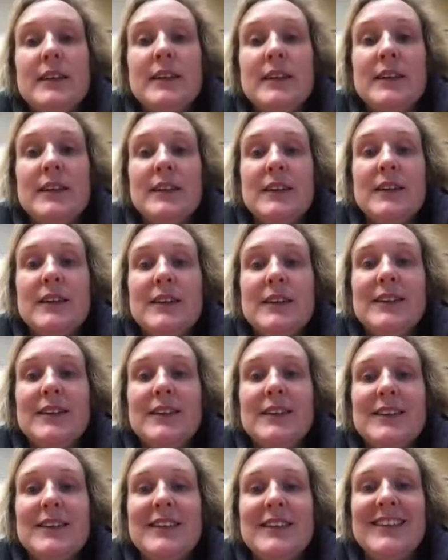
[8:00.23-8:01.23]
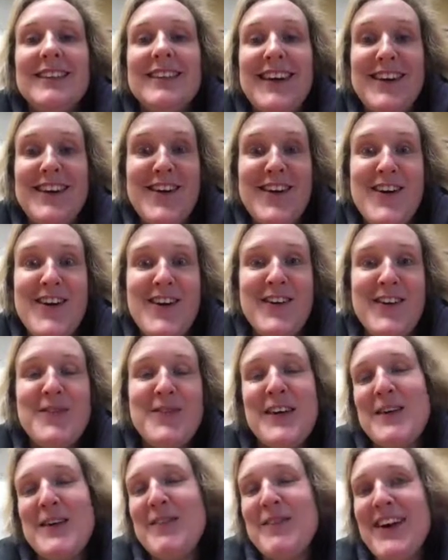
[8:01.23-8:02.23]
I know,
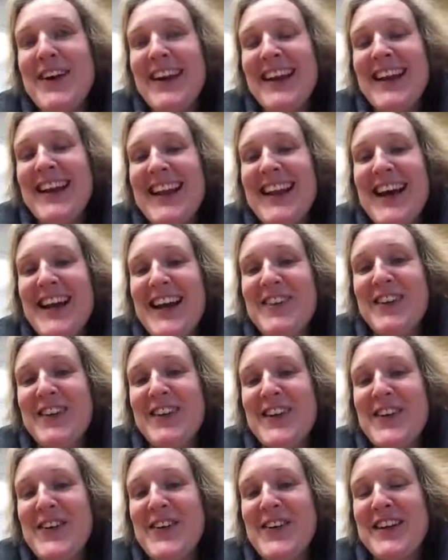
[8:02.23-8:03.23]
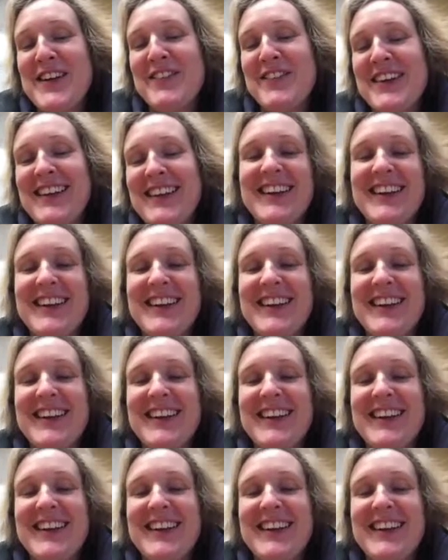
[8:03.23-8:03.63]
but I'm learning a lot, if you know what I mean.